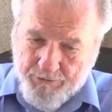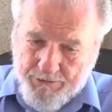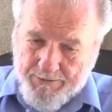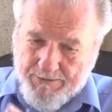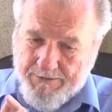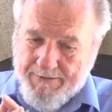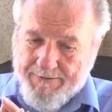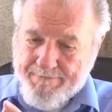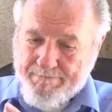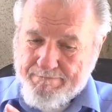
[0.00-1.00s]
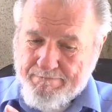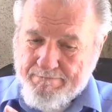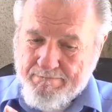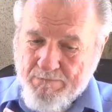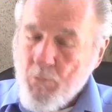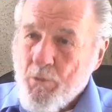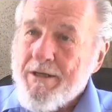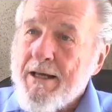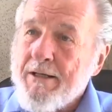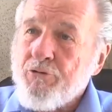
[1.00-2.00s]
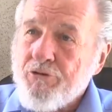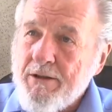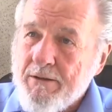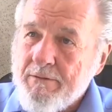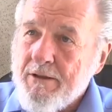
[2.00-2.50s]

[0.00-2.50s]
genocide, we can see it.